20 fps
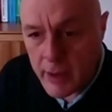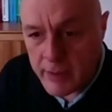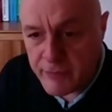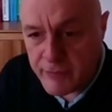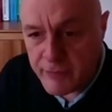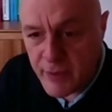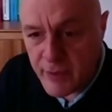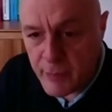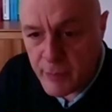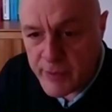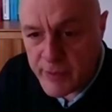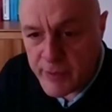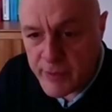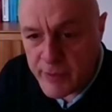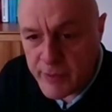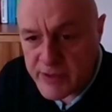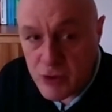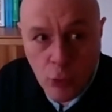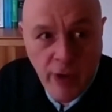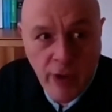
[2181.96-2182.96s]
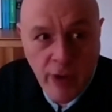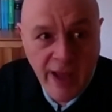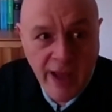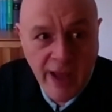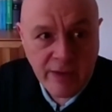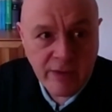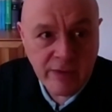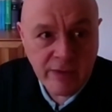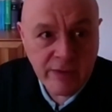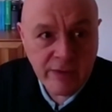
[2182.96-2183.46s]
If there is no
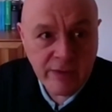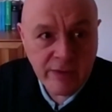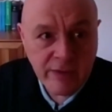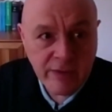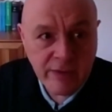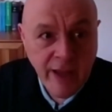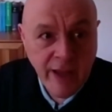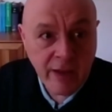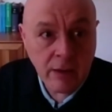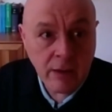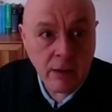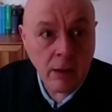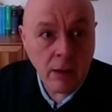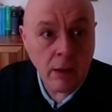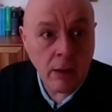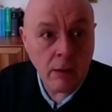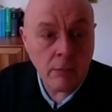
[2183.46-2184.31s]
grant, then